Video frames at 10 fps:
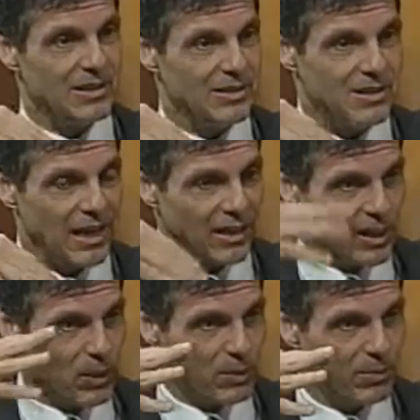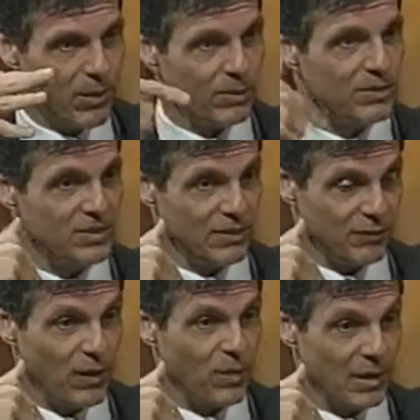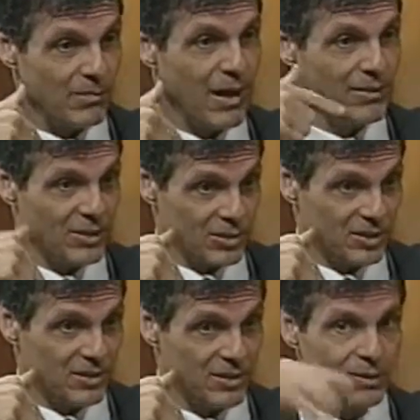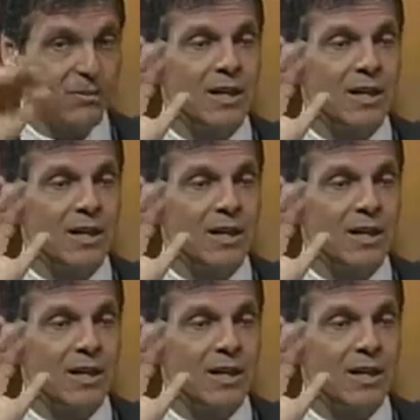that's at a lower potency floating around in your system